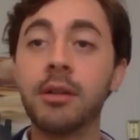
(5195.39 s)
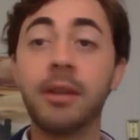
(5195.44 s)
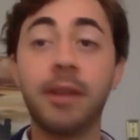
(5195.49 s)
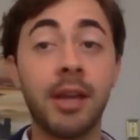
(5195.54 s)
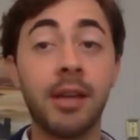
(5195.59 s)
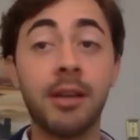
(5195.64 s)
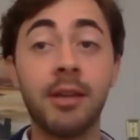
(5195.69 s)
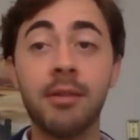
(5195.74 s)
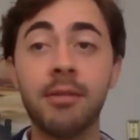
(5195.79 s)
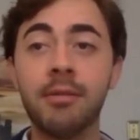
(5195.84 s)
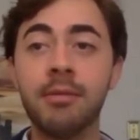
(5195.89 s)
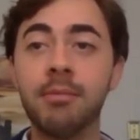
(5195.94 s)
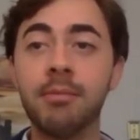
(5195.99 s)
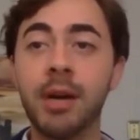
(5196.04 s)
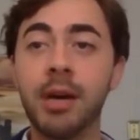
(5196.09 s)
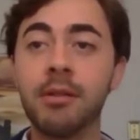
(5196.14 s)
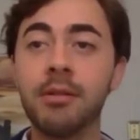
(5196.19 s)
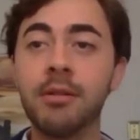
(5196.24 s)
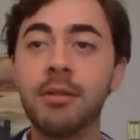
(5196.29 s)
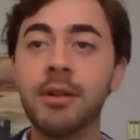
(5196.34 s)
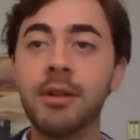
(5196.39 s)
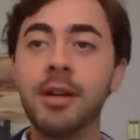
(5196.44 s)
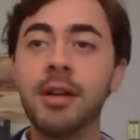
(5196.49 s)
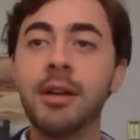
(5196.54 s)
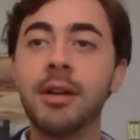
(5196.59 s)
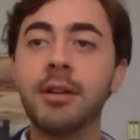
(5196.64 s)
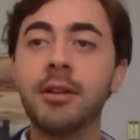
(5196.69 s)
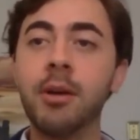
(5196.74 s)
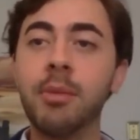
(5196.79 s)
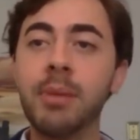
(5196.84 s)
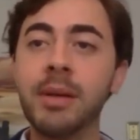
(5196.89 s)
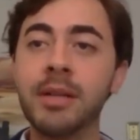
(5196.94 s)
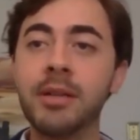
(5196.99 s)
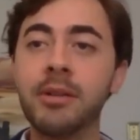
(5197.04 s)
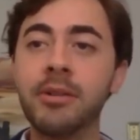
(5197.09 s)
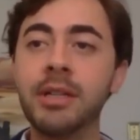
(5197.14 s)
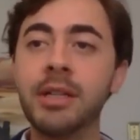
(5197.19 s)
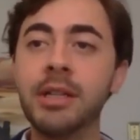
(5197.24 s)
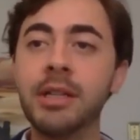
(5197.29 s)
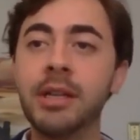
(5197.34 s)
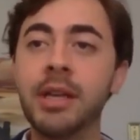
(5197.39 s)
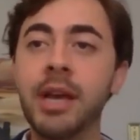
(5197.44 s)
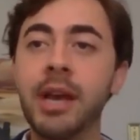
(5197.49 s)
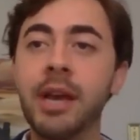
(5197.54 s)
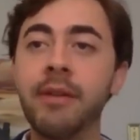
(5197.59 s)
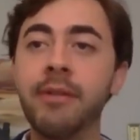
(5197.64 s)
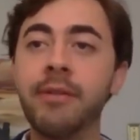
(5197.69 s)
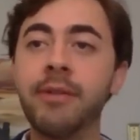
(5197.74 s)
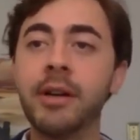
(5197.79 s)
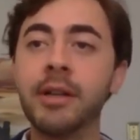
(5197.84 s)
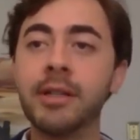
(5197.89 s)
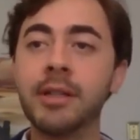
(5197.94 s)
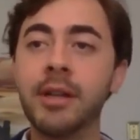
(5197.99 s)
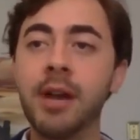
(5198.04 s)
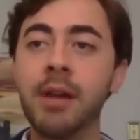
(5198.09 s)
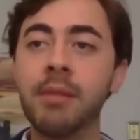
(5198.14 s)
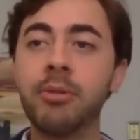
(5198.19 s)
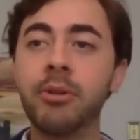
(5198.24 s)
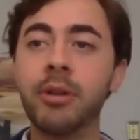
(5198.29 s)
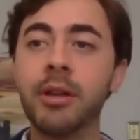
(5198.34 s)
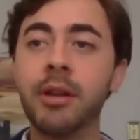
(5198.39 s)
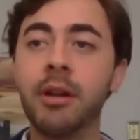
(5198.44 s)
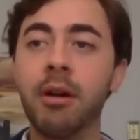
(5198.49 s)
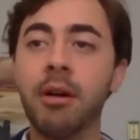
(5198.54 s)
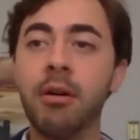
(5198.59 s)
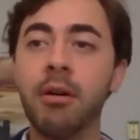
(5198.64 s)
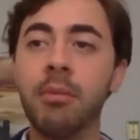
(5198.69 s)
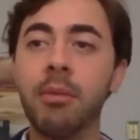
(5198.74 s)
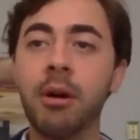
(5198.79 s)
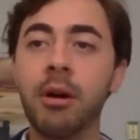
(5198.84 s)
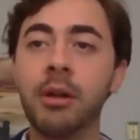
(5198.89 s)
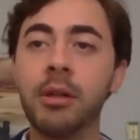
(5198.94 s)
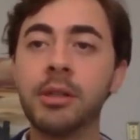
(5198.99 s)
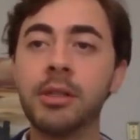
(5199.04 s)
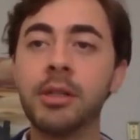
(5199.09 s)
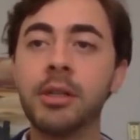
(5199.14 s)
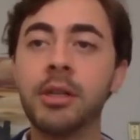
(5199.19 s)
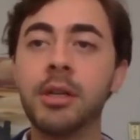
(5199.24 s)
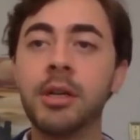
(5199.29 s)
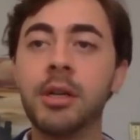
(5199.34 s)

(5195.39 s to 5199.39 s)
Thank you, Michael. Lopez, our team gave us nine brilliant hallmarks.